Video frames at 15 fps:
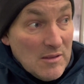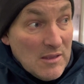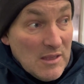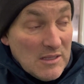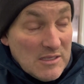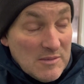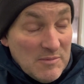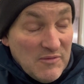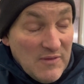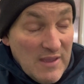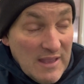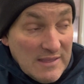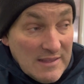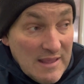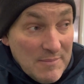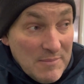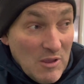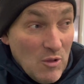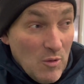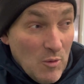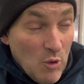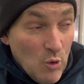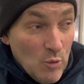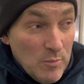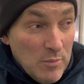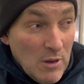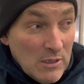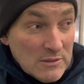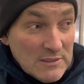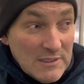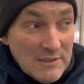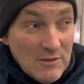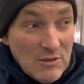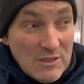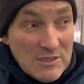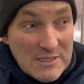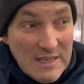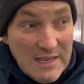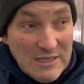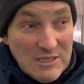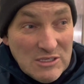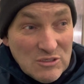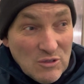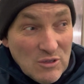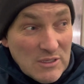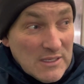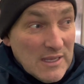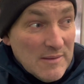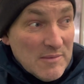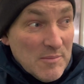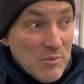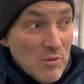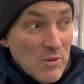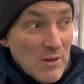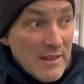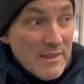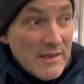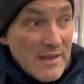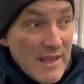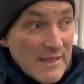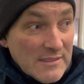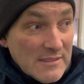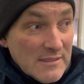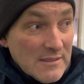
And to be fair to them, they got good blocks in, like I say, desire to keep the ball out of the net.